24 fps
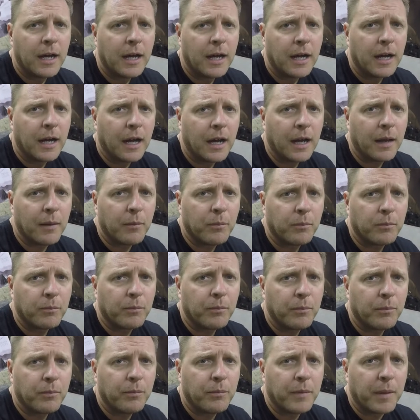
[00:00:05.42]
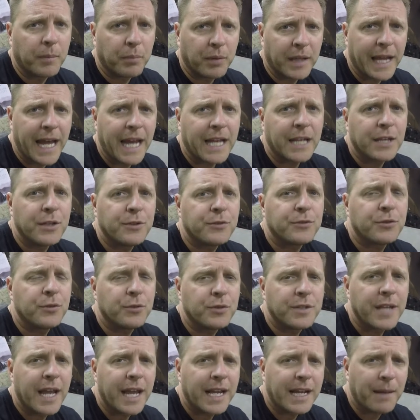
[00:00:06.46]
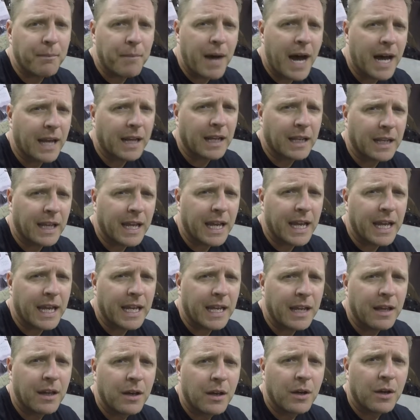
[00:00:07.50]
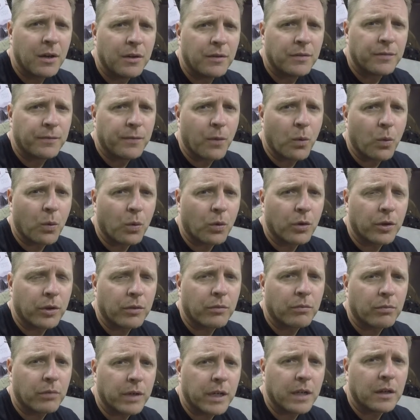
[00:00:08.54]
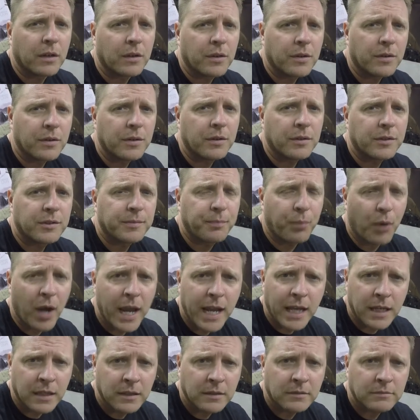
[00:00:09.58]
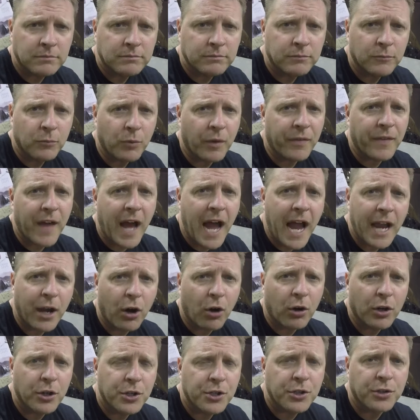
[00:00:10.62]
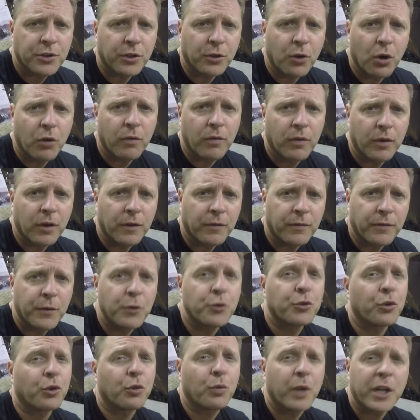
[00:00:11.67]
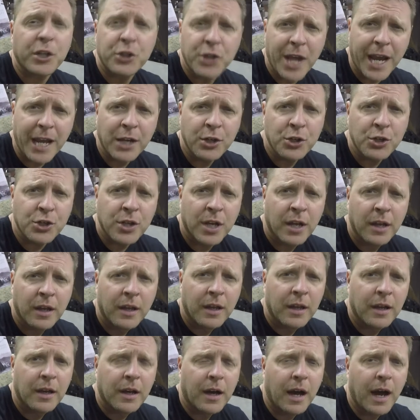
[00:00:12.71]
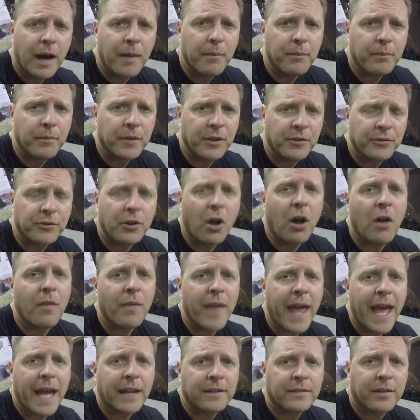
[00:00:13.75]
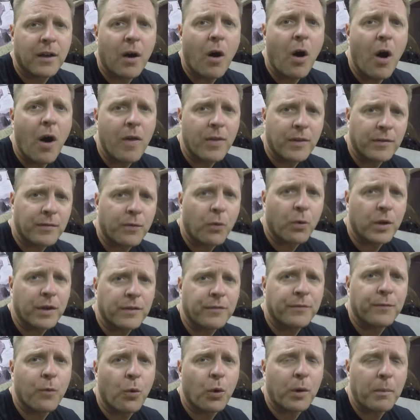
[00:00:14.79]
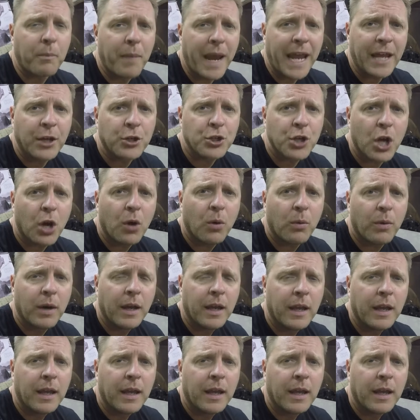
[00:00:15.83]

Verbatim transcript: Uh, the plan is to take a Model A Ford rear spring with the high arch to go over a future quick change. Um, installing that on the 44 Banjo.